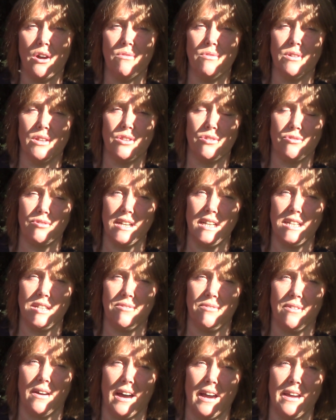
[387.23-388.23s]
over 3
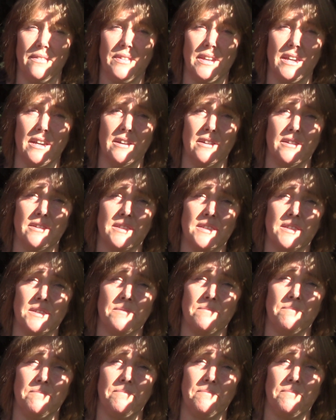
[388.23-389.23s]
to 5
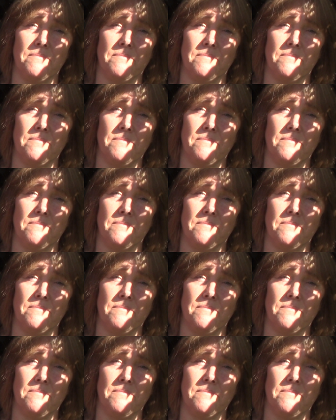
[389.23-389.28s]
years.